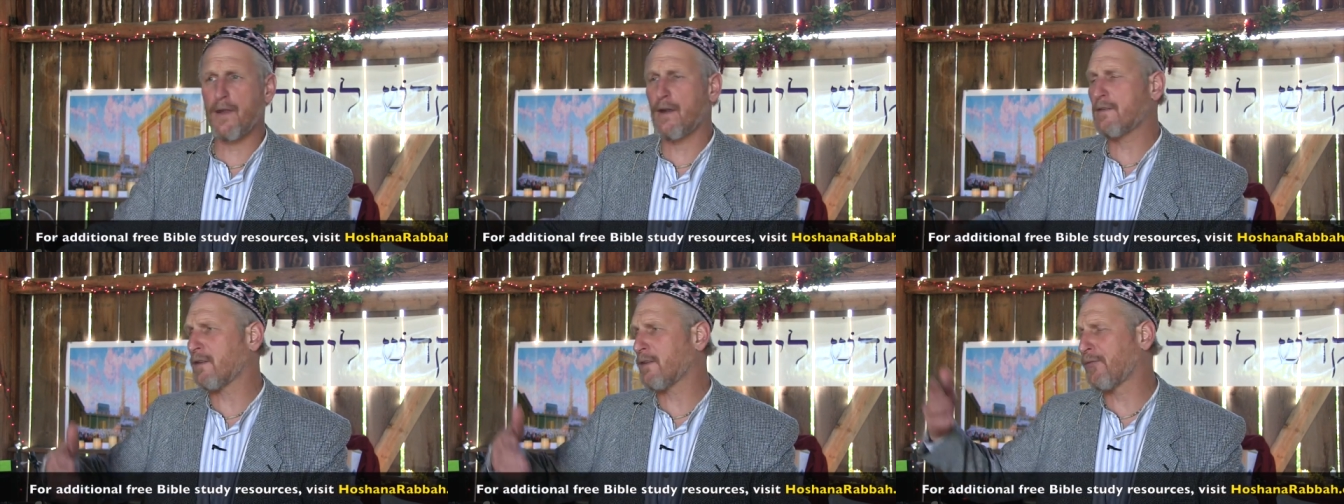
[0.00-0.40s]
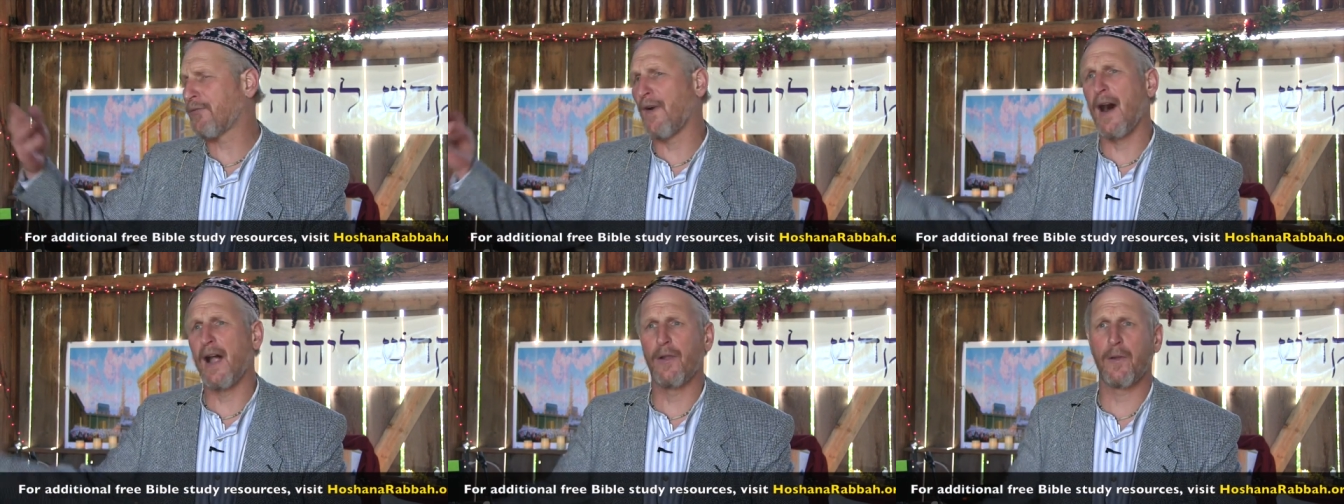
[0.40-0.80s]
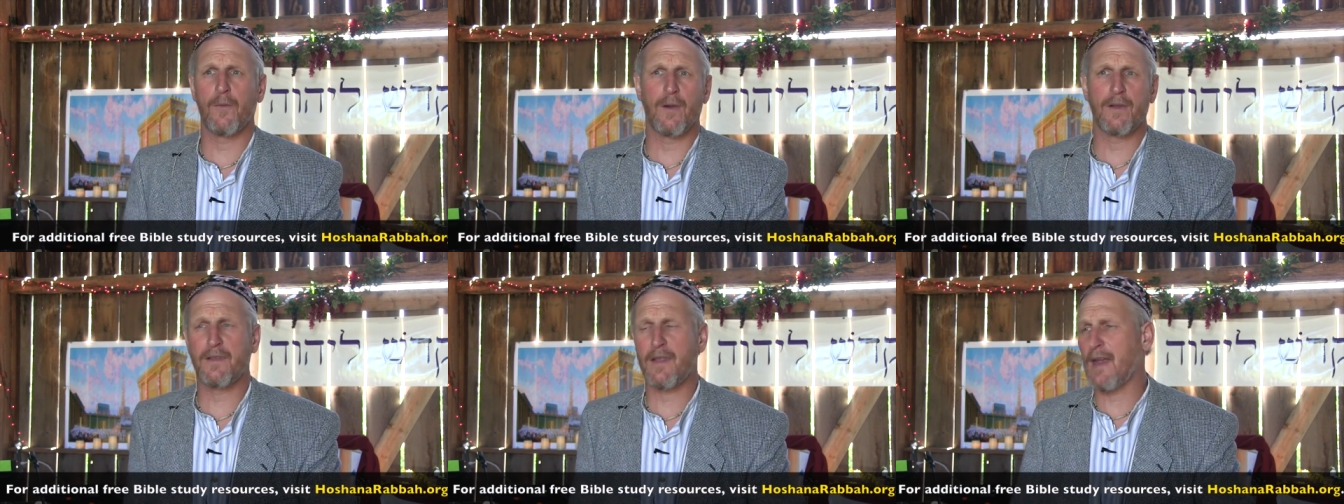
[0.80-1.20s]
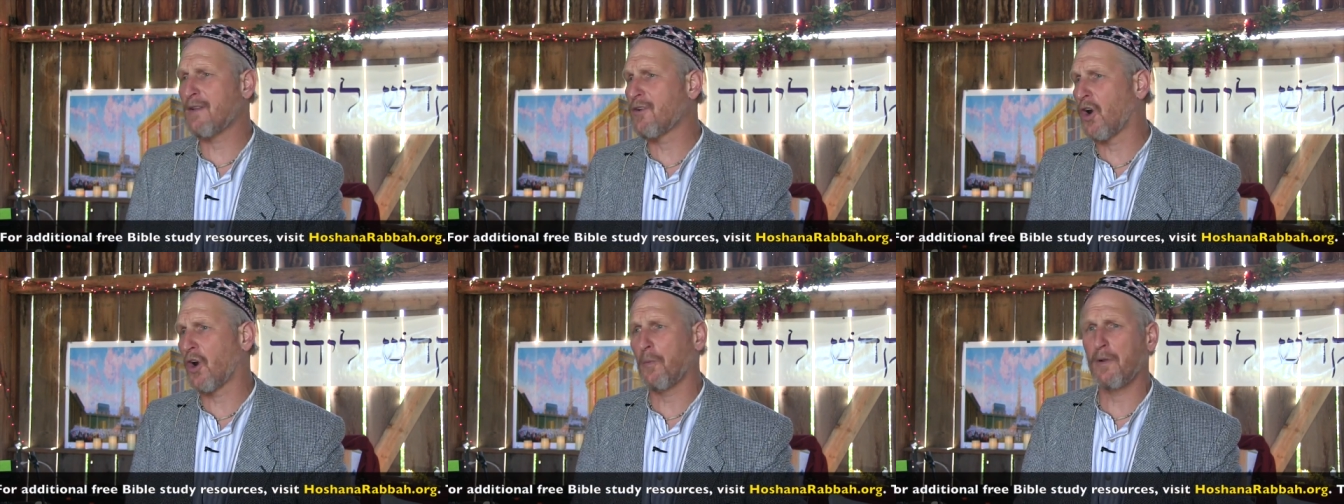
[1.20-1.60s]
They're just following what they
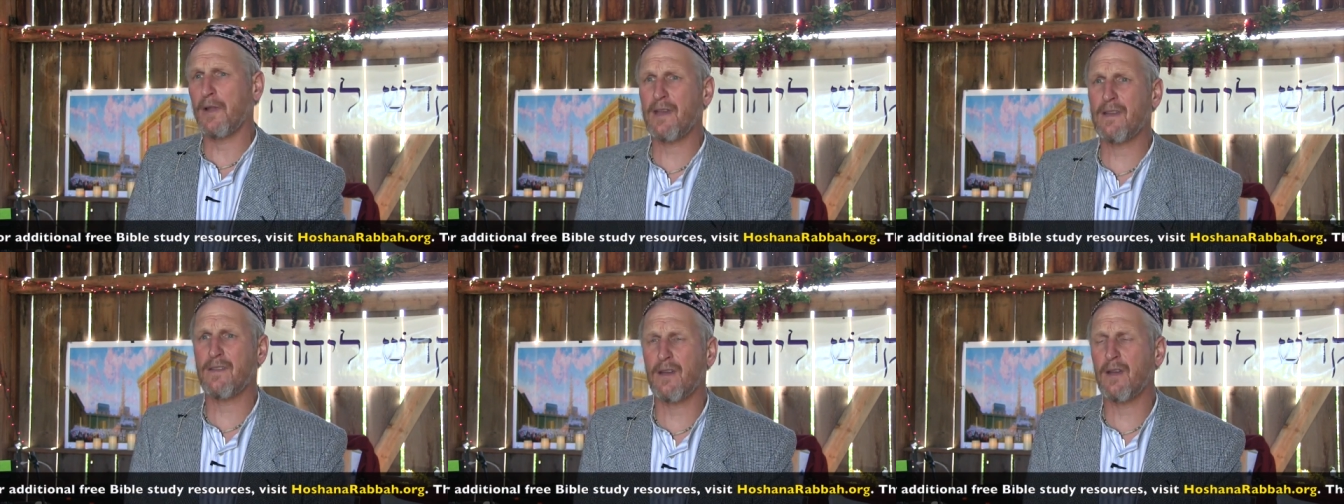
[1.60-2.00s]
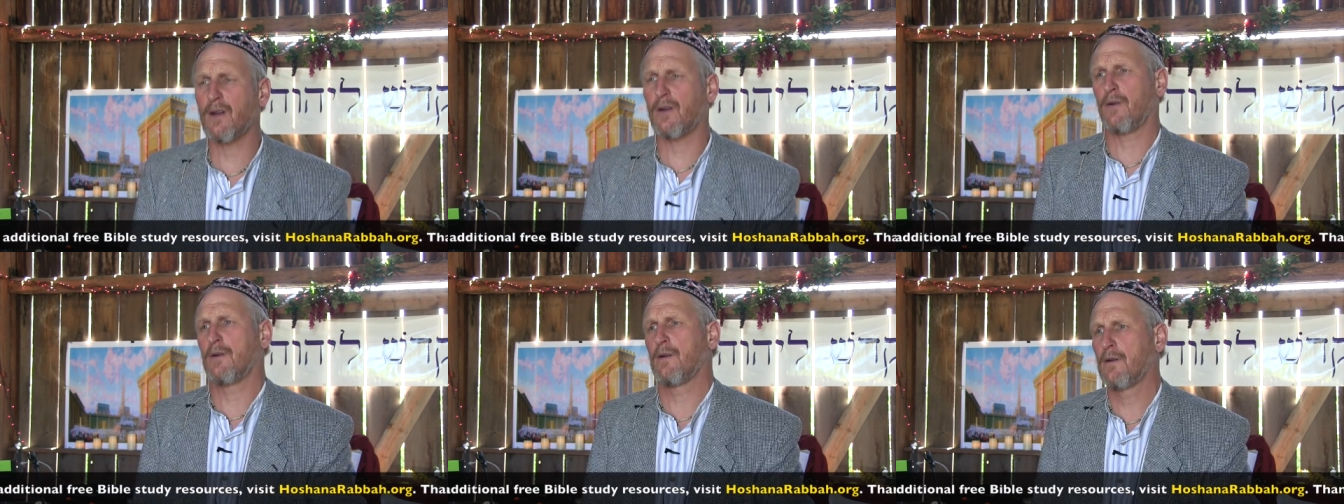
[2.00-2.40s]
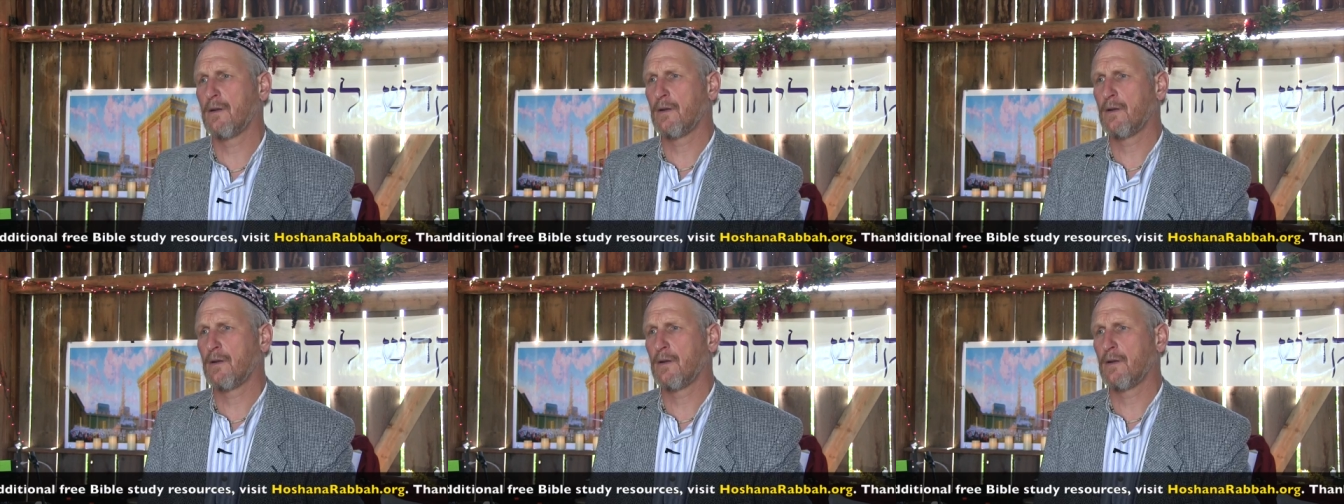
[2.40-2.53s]
normally do.